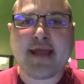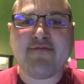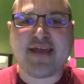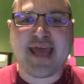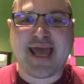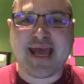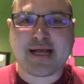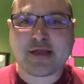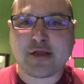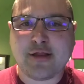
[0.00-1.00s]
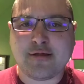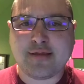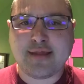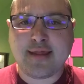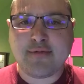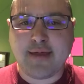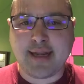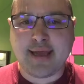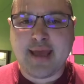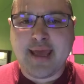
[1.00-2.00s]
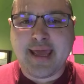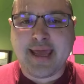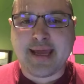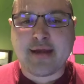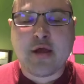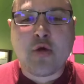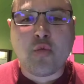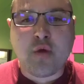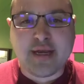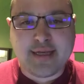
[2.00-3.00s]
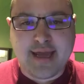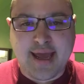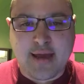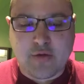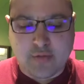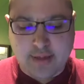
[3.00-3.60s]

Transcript: And VIX closed in the red and went down.